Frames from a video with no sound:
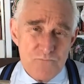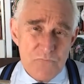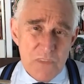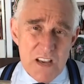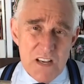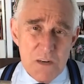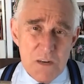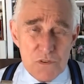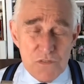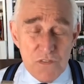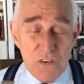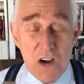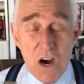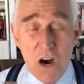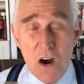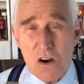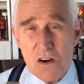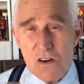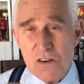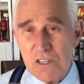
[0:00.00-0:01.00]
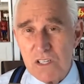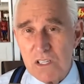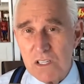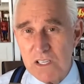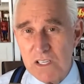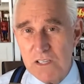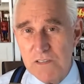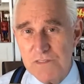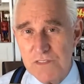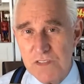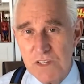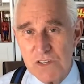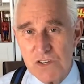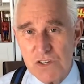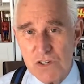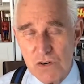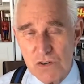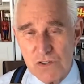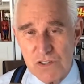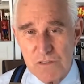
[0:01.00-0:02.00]
It was very hard to leave the
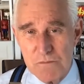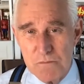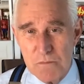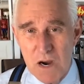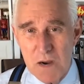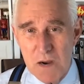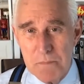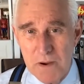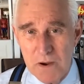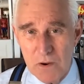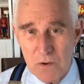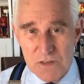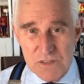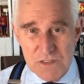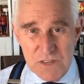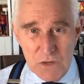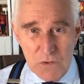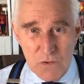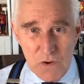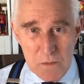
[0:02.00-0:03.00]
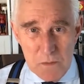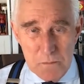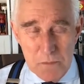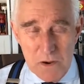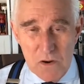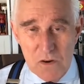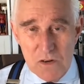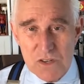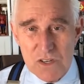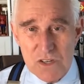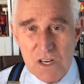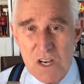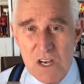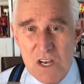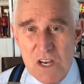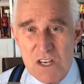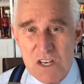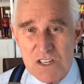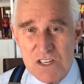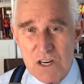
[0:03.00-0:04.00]
church of my parents and grandparents.
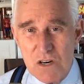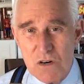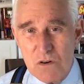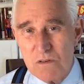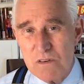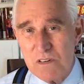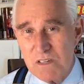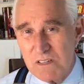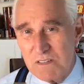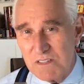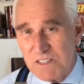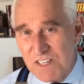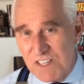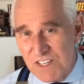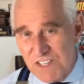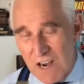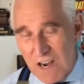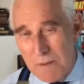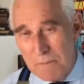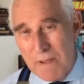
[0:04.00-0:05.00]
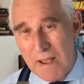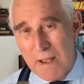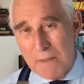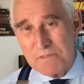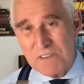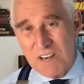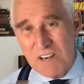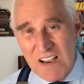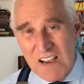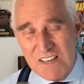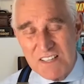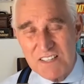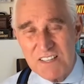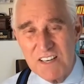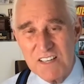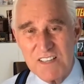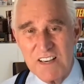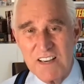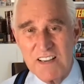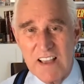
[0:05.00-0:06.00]
So since I'm baptized
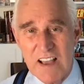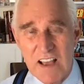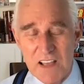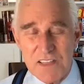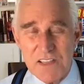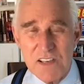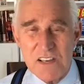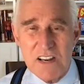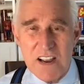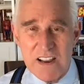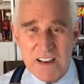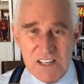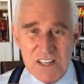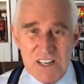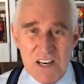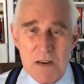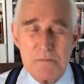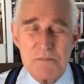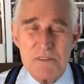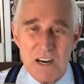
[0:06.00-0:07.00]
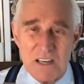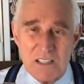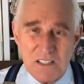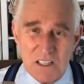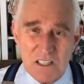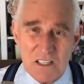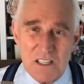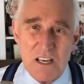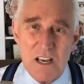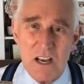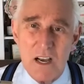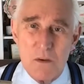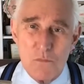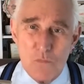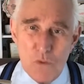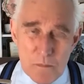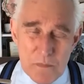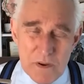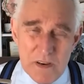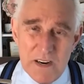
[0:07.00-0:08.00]
as a Catholic, I guess I'm technically
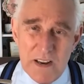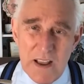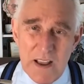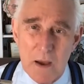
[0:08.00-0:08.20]
will be a